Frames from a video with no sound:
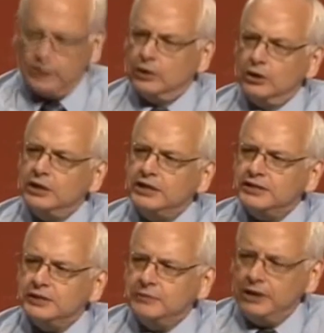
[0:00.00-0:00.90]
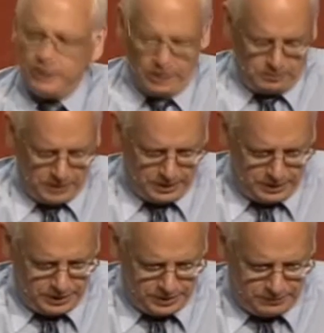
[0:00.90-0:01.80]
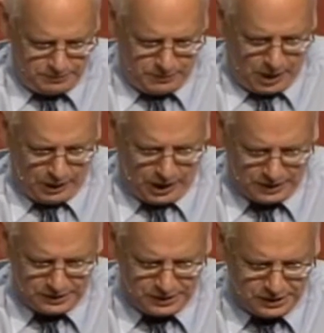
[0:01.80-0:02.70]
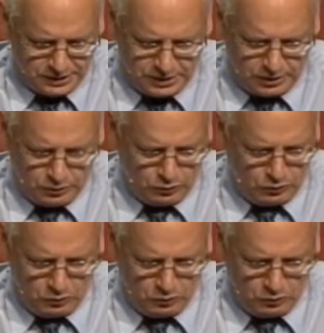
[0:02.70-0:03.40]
Earliest American Methodism, I suggest here,